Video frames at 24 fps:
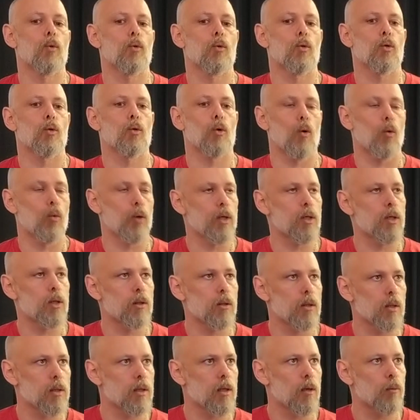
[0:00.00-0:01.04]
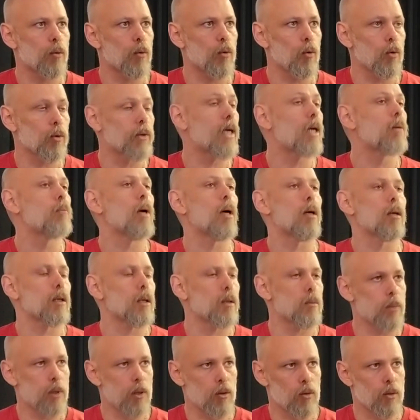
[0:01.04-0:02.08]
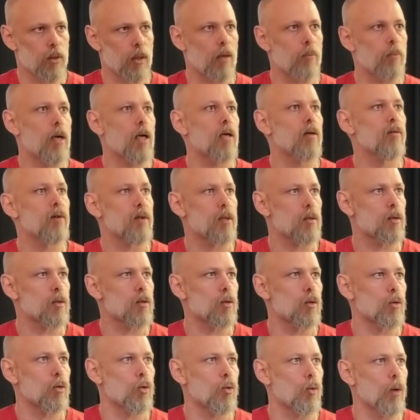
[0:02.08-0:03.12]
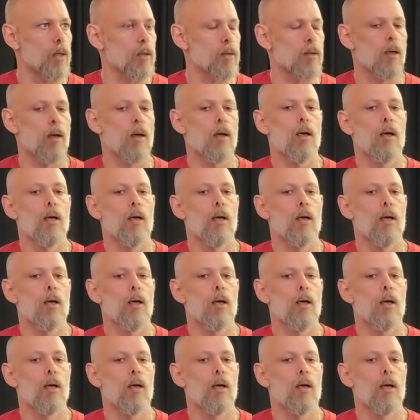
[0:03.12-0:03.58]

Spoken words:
Norwegian example or Denmark. Let me use Denmark versus the US.